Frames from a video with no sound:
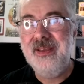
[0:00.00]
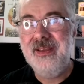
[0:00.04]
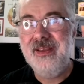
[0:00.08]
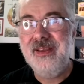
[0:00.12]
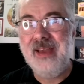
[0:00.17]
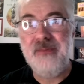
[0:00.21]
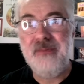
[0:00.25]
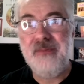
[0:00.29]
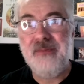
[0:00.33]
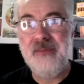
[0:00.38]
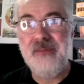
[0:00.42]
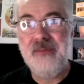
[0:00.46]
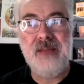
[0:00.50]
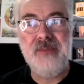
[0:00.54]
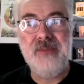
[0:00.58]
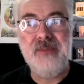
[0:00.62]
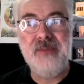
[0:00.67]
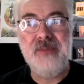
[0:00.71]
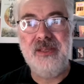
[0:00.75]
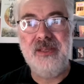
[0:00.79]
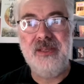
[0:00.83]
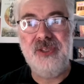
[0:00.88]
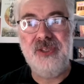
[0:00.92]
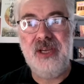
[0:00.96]
and black
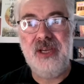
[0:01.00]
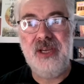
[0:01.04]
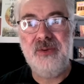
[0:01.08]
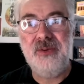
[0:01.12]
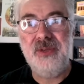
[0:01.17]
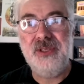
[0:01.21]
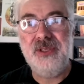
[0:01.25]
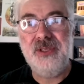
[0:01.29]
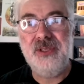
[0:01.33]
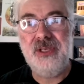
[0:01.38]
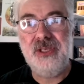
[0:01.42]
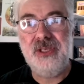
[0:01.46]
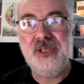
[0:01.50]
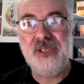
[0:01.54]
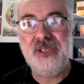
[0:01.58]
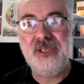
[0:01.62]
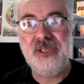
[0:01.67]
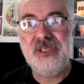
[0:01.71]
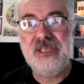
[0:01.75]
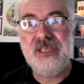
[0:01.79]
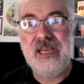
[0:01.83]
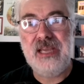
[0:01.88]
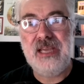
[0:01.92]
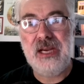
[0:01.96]
metal in general is such a
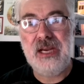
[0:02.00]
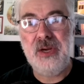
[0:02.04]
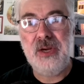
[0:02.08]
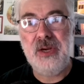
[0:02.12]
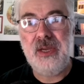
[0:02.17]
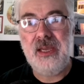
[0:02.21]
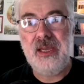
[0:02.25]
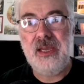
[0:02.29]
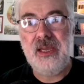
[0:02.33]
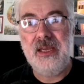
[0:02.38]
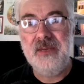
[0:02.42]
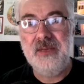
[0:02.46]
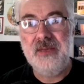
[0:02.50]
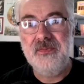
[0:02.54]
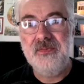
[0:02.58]
scary,